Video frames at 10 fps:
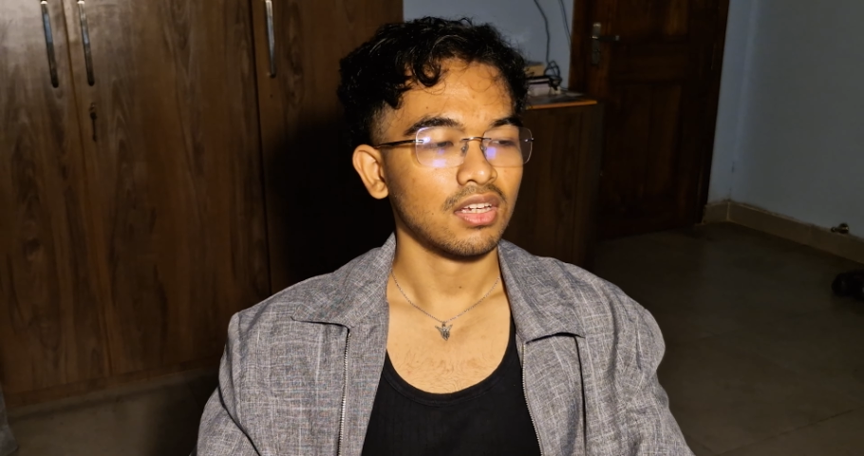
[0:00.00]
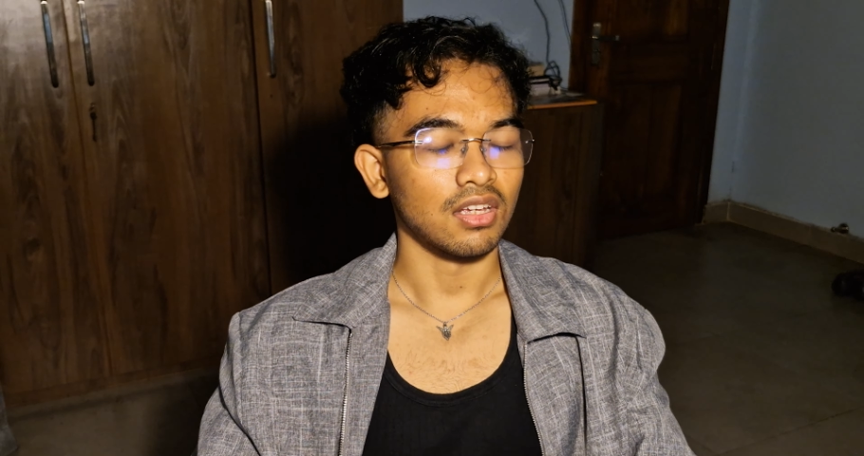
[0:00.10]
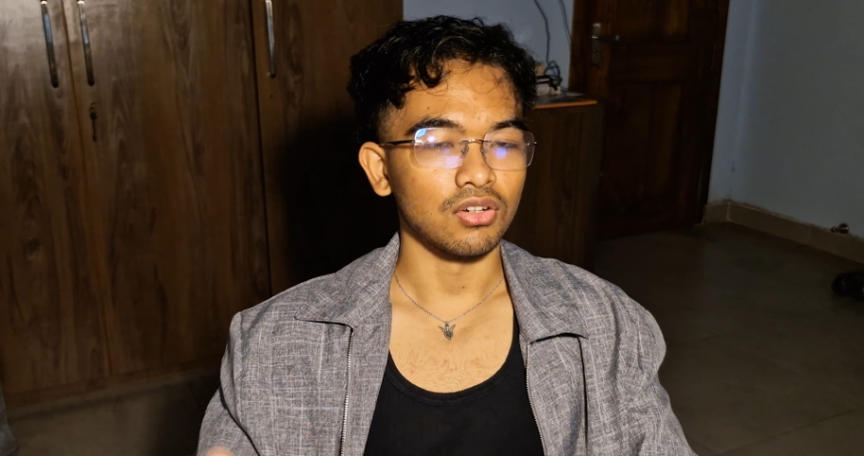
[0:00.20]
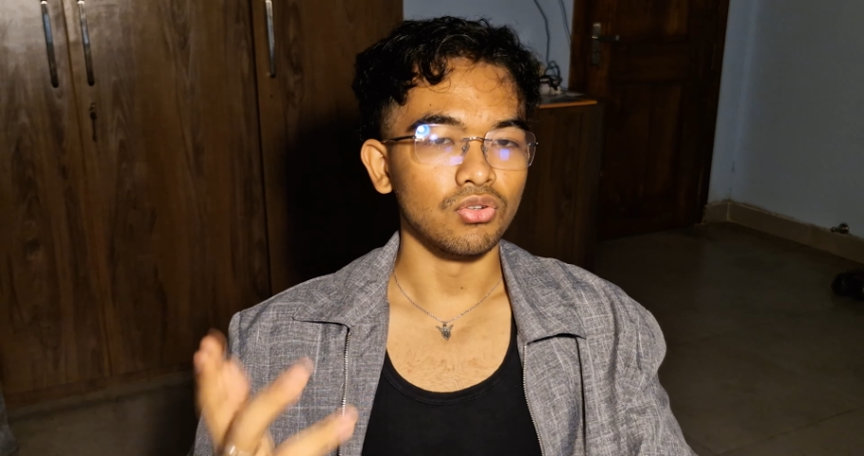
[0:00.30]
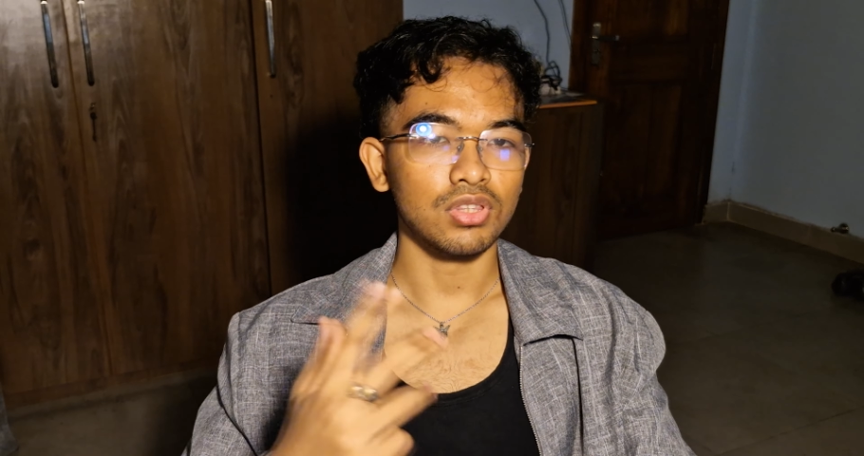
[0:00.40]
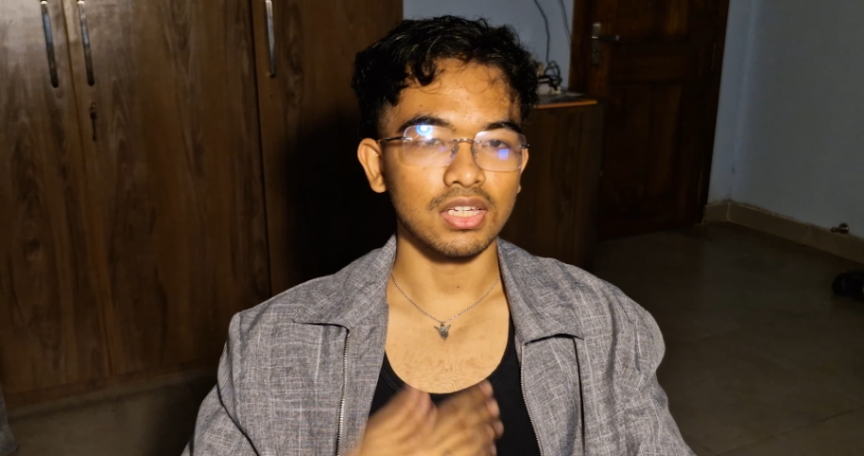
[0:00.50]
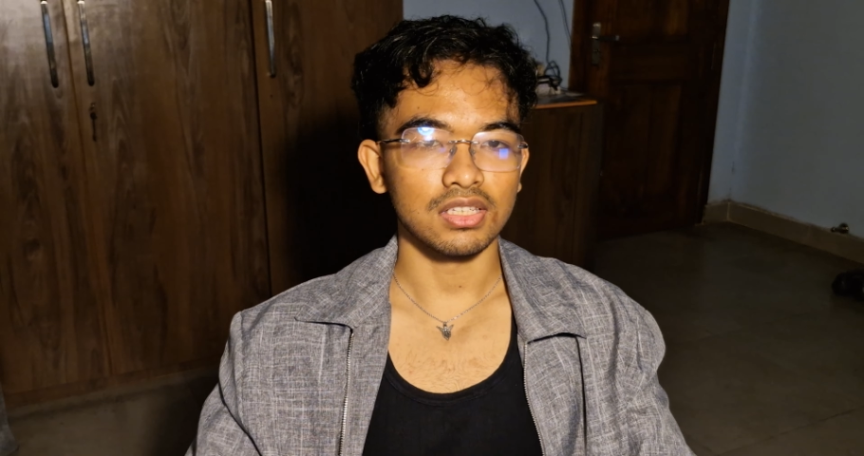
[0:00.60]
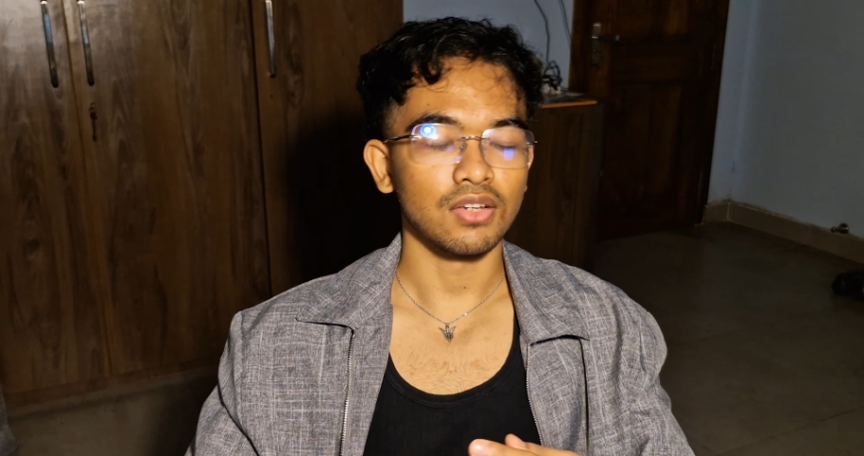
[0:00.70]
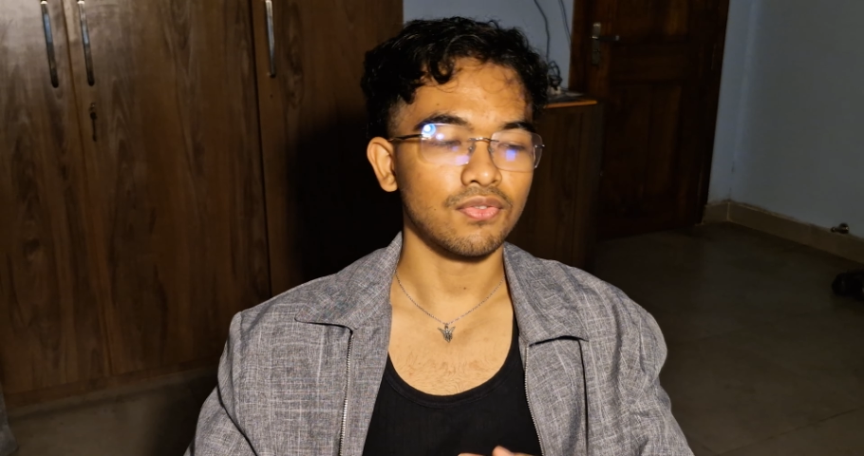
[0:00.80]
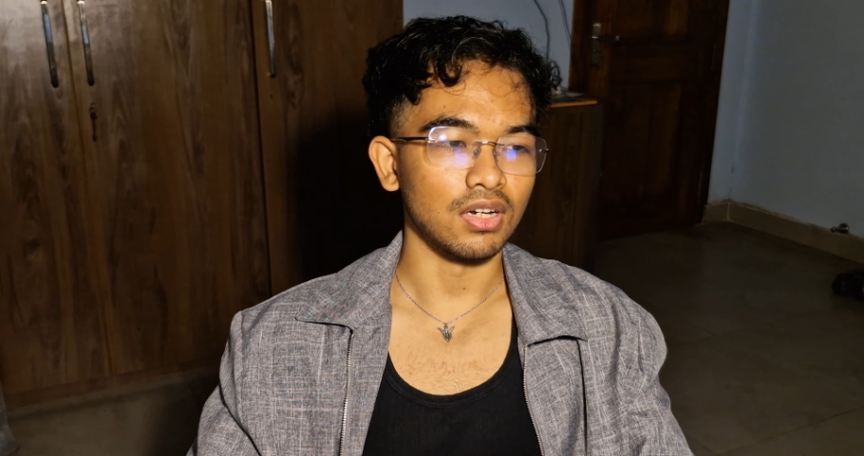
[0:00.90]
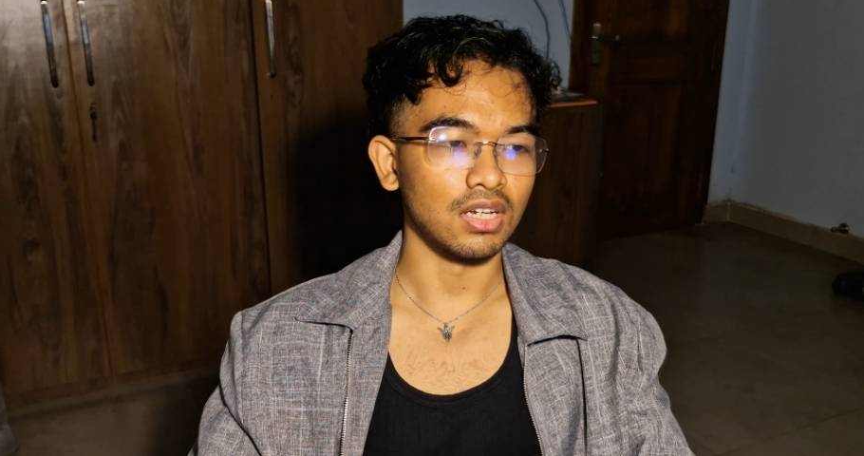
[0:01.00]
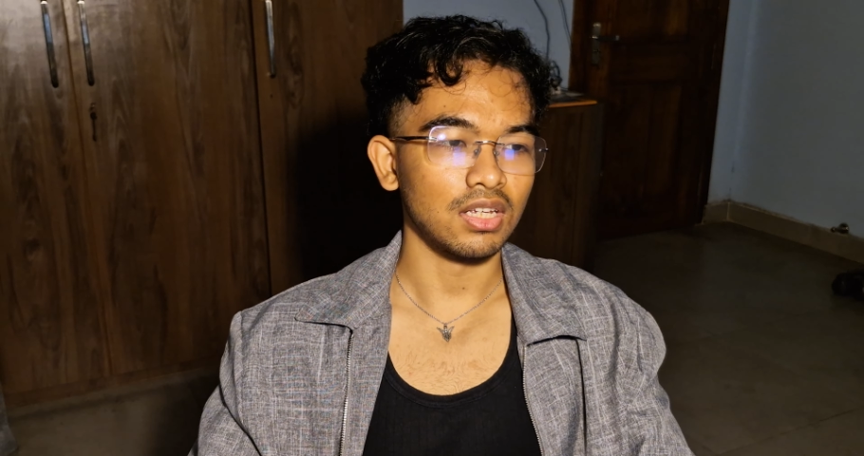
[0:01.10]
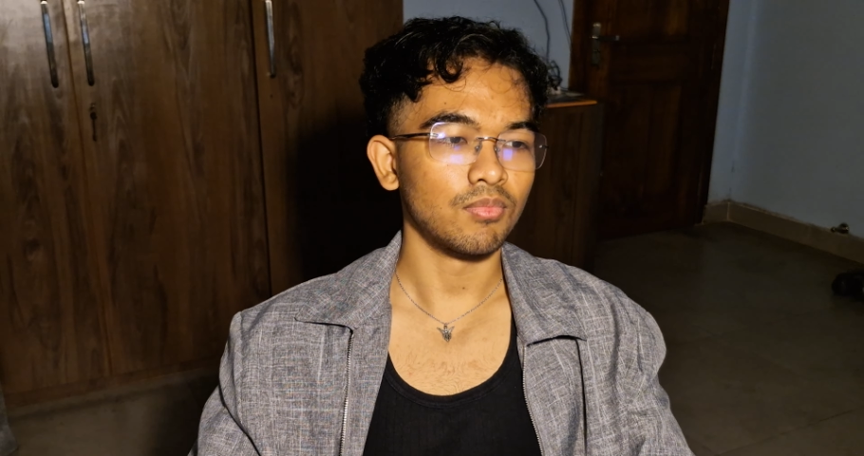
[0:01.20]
and do things differently.